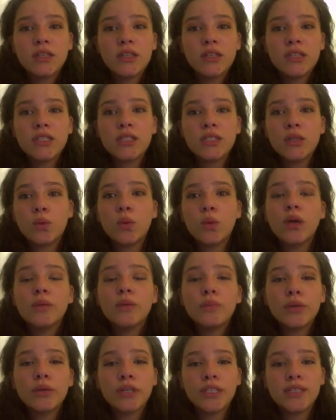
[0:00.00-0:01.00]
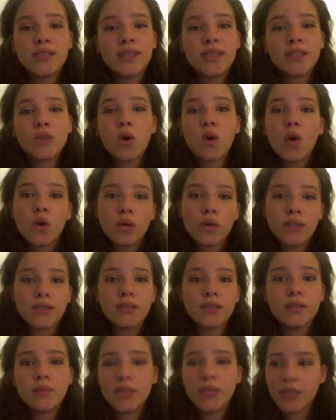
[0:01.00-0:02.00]
He's the one person that's always
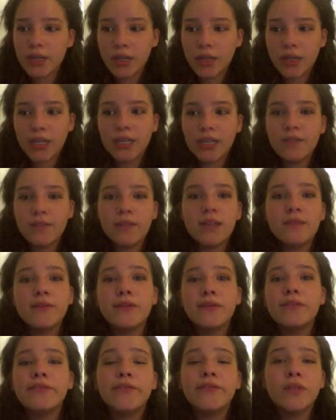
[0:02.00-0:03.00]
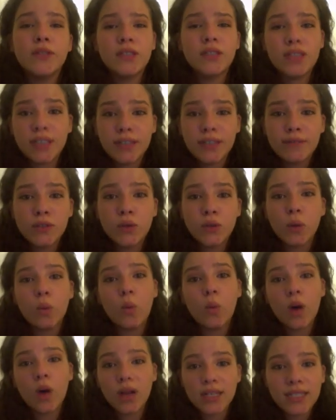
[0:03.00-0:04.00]
going to be there, even if you don't feel loved or
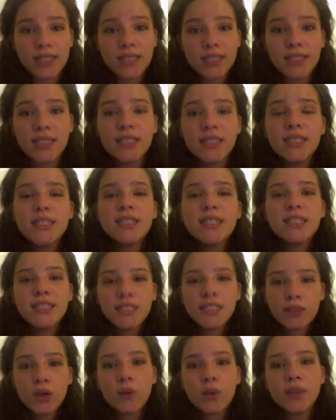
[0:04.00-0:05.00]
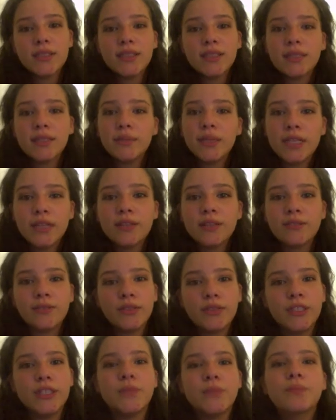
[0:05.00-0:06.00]
wanted. He's always going to be there
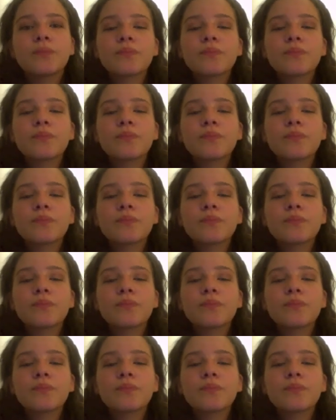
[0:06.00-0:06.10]
for you.